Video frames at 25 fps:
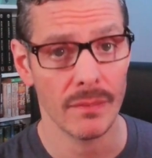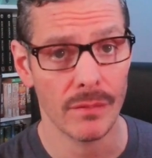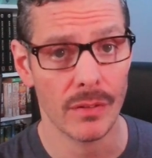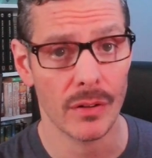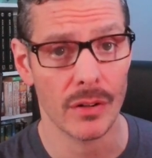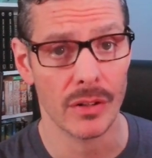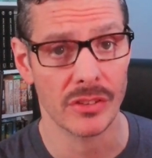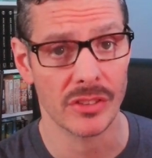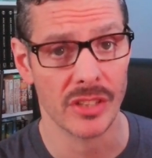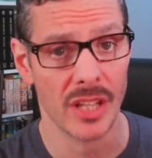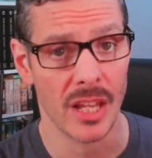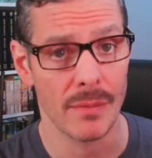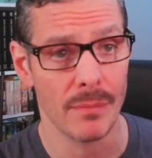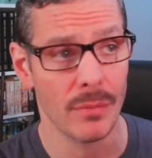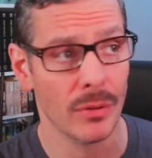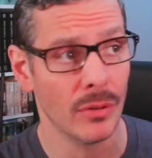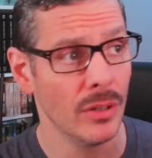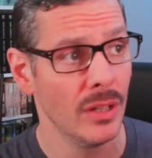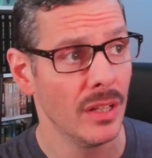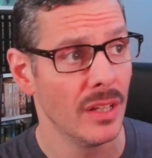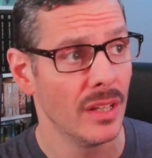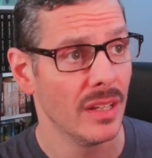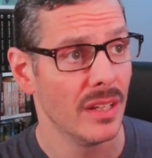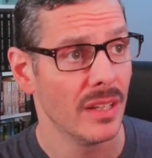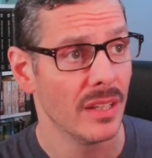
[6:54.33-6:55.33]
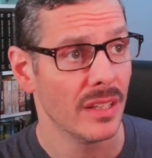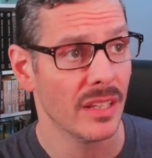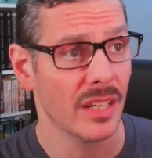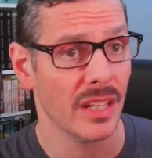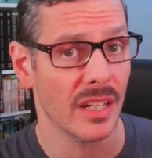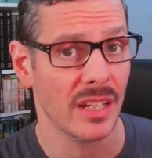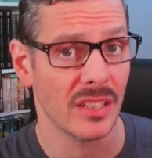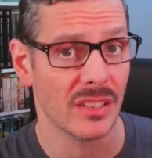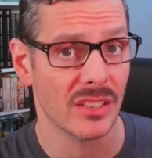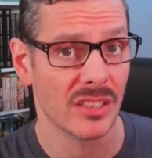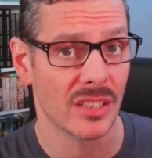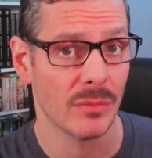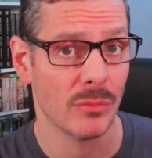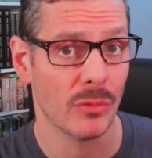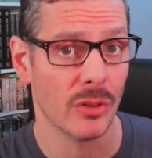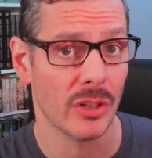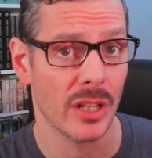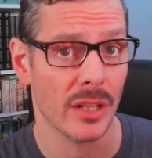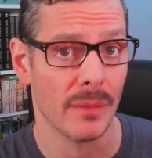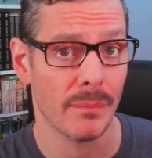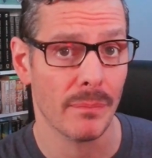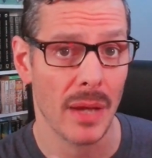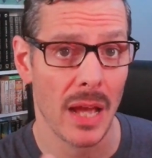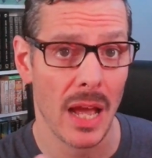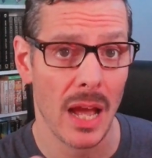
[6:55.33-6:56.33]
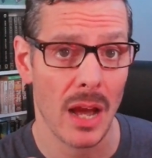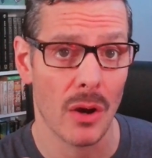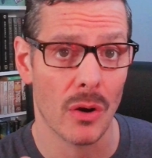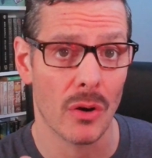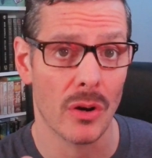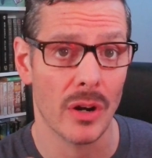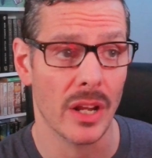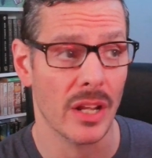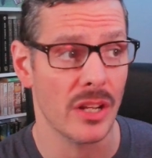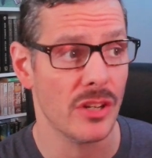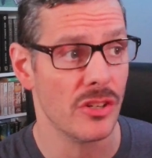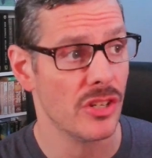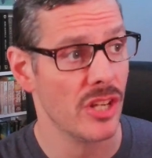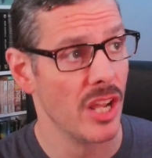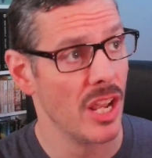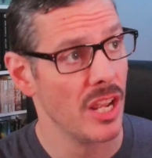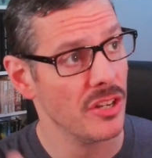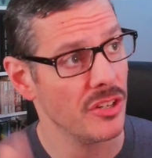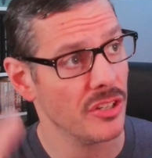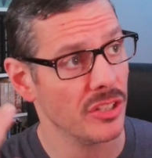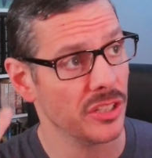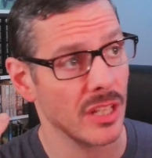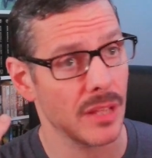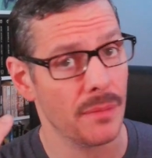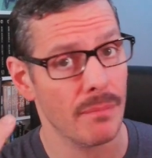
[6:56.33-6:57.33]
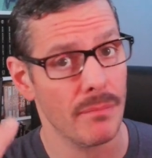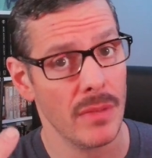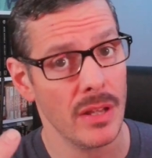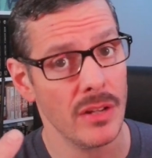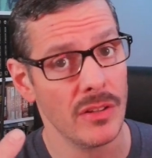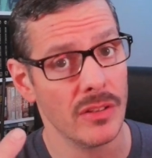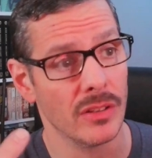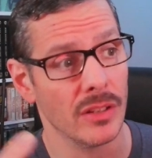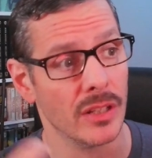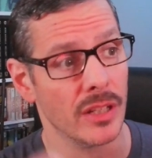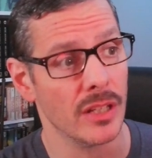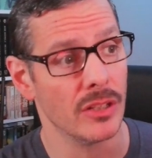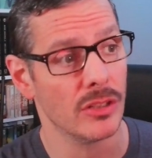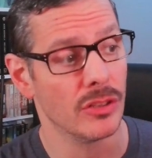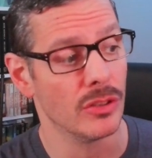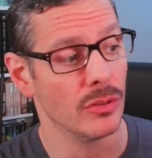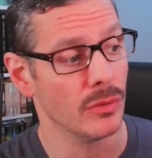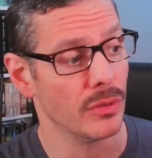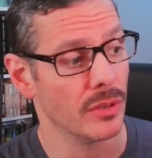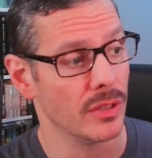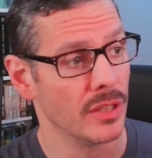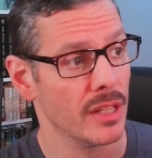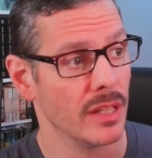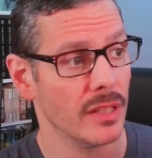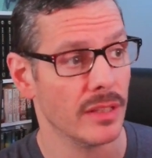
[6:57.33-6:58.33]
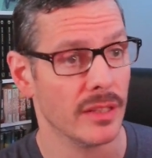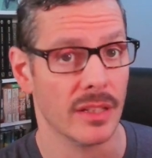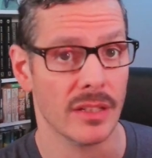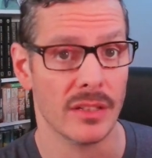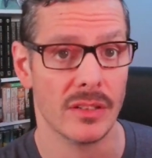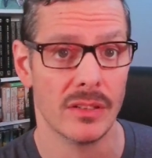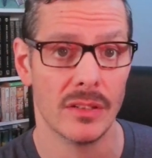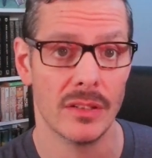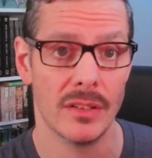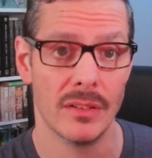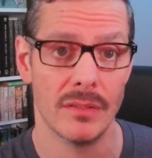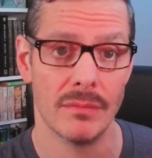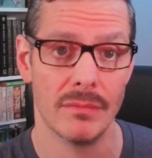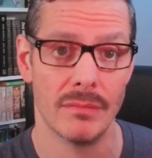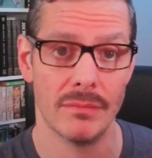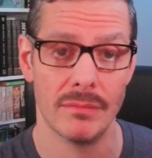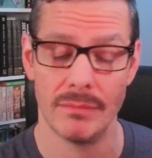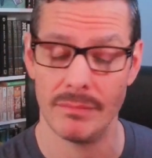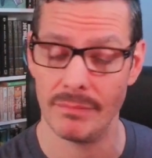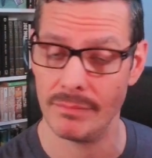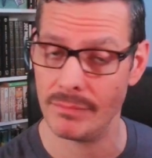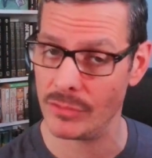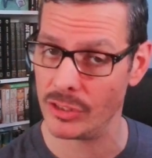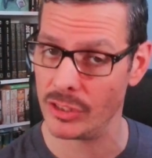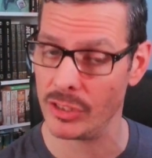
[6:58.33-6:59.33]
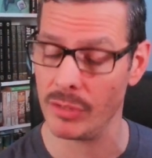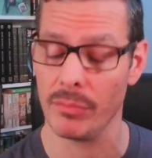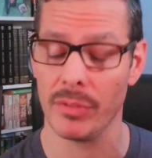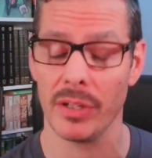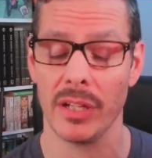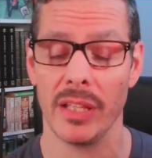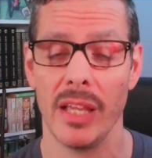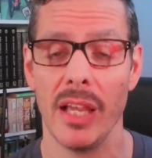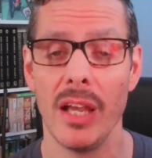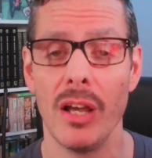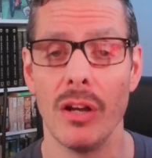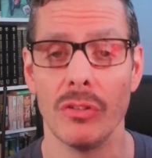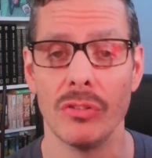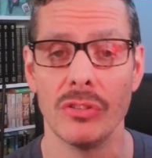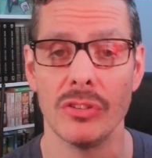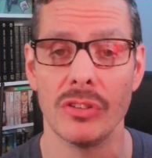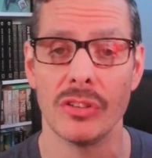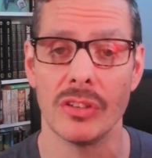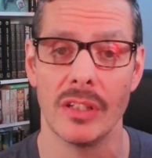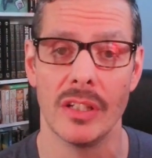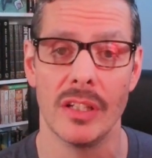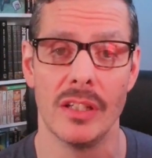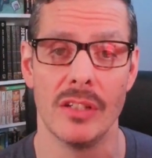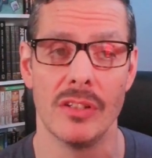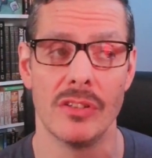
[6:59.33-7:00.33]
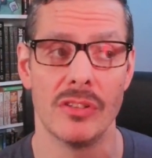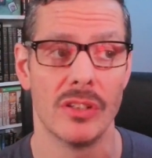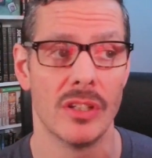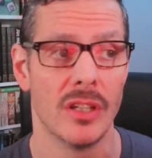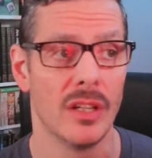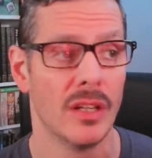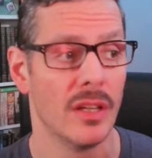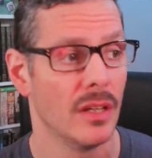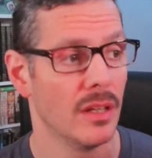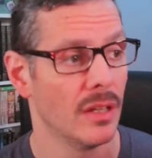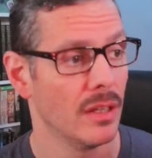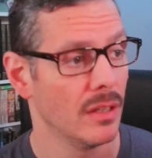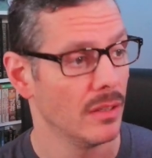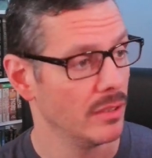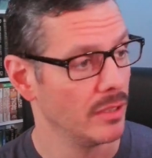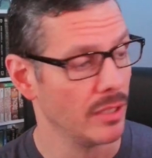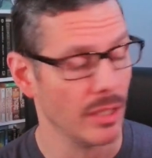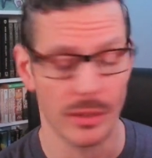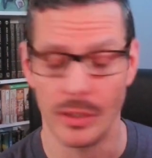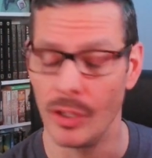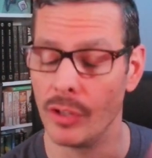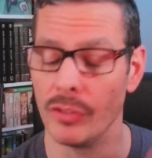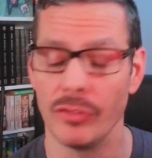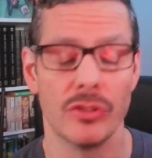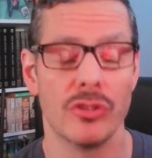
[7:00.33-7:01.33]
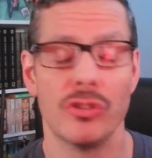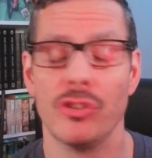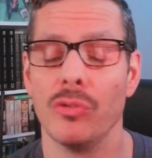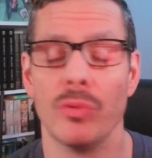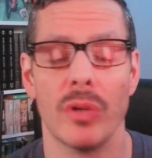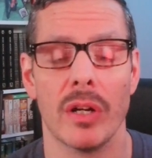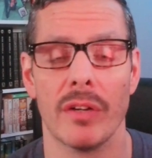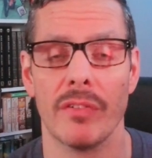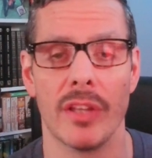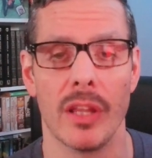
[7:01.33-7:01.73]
For example, getting someone in power and changing them mentally to think that somebody else is that they'll just do whatever